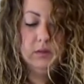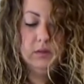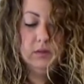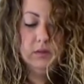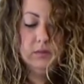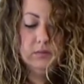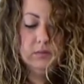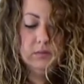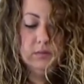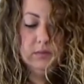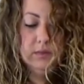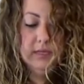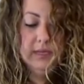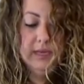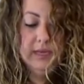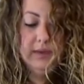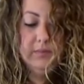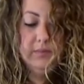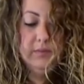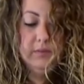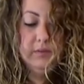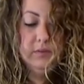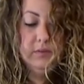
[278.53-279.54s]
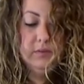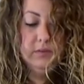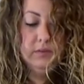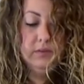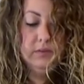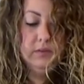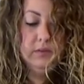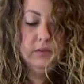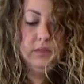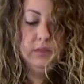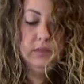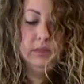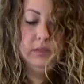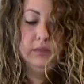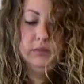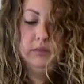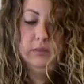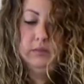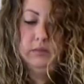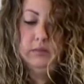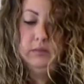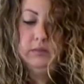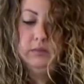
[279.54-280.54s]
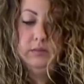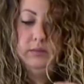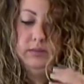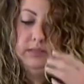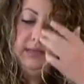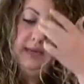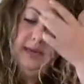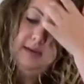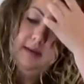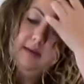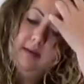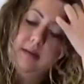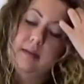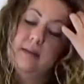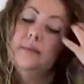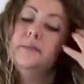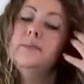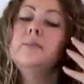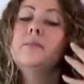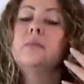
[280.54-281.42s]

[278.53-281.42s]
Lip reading: So, tap and set.